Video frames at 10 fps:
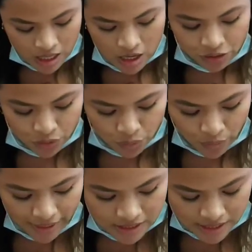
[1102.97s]
The
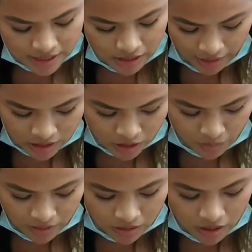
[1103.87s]
race is not to
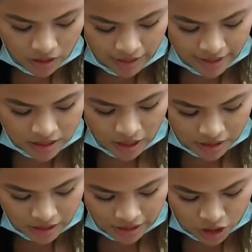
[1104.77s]

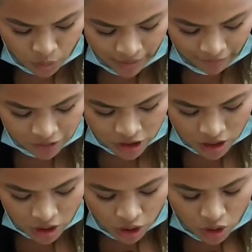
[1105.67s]
the swift,
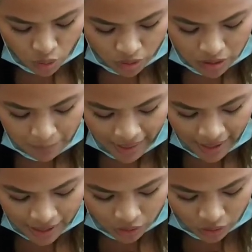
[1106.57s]
nor the
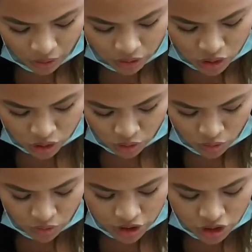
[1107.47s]
battle to
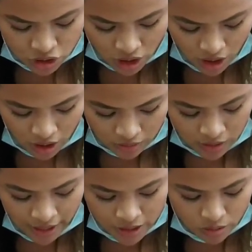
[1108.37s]
the strong.
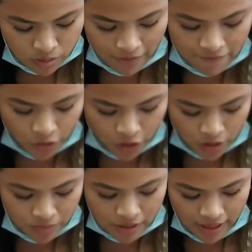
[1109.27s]
Class, what's my verb
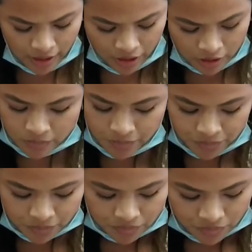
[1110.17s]
there?
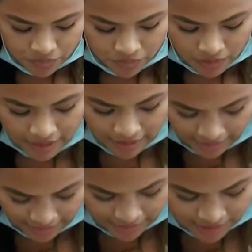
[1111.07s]

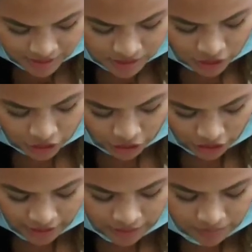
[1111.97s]
Is.
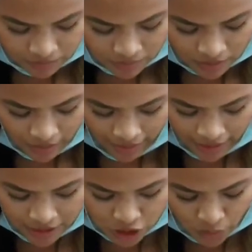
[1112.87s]
Good. Okay,
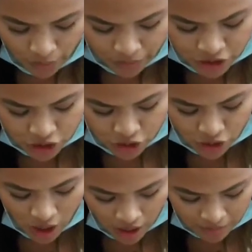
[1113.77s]
so what would
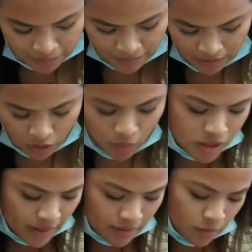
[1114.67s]
strong be? Or let's
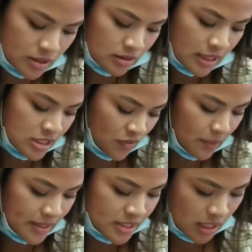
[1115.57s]
find my
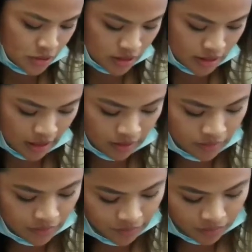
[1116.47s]
subject there.
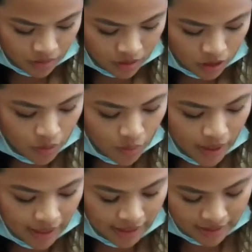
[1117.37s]
Who or what
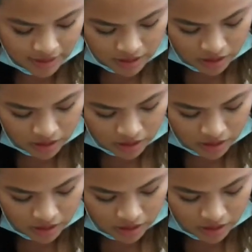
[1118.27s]
is?